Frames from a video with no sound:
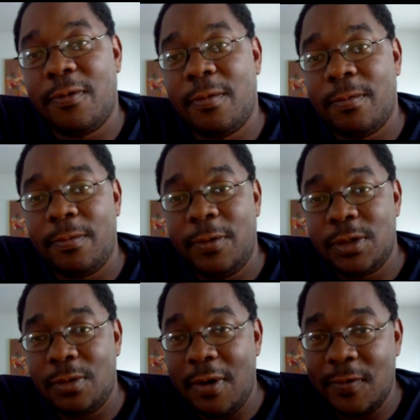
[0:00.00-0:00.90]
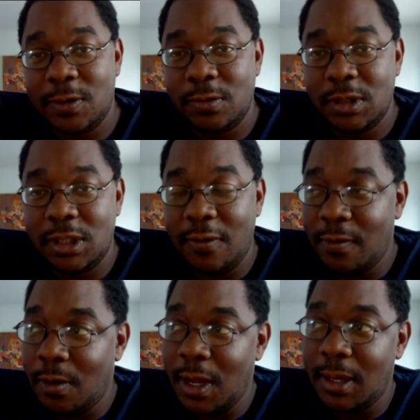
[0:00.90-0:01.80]
from future reference, when
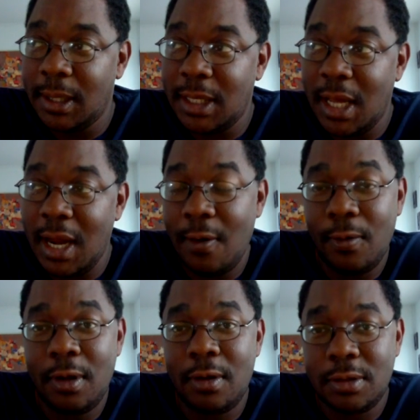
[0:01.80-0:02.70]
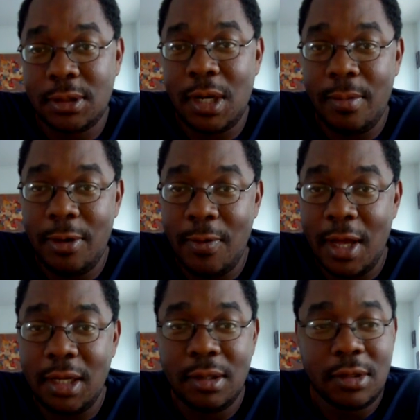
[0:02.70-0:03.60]
stuff go down like that, I will. So I'll be
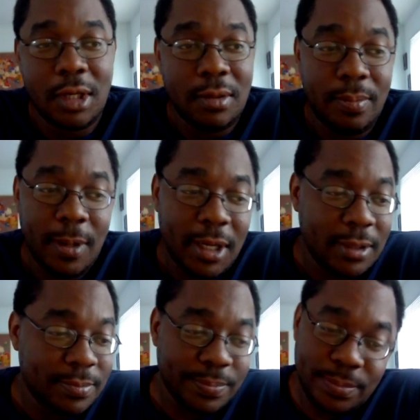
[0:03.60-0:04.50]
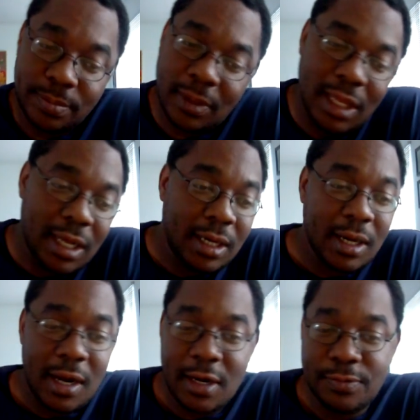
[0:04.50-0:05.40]
ready. But get in
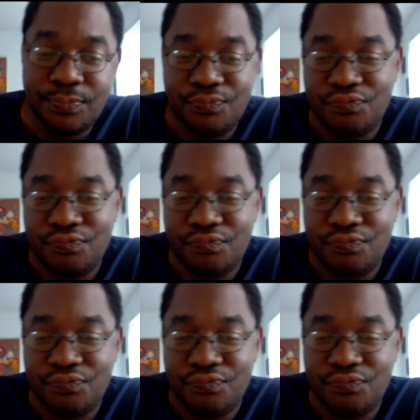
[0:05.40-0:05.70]
there.